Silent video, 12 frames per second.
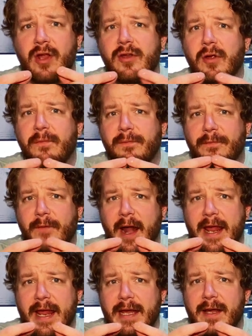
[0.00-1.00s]
not
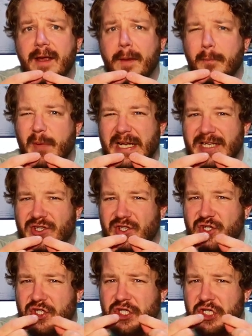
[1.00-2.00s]
fraying, but it's
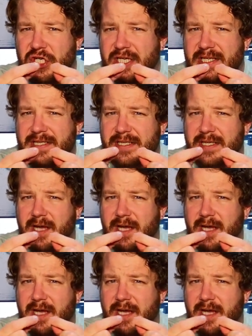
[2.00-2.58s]
just